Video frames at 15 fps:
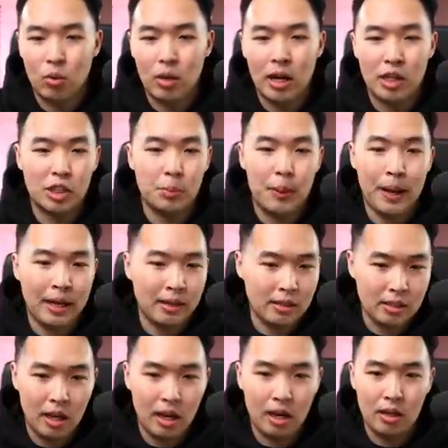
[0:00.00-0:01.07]
We're not just buying the
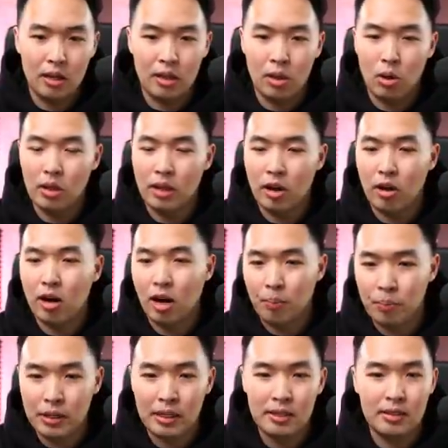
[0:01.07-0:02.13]
stock, though they're
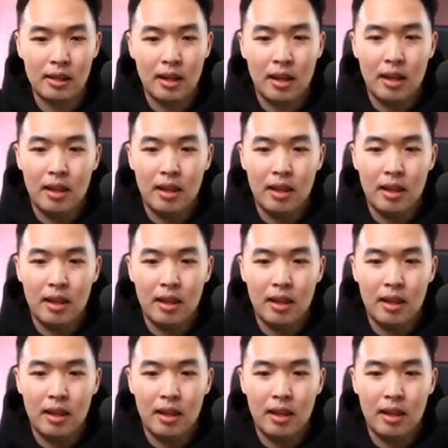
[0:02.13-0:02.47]
companies.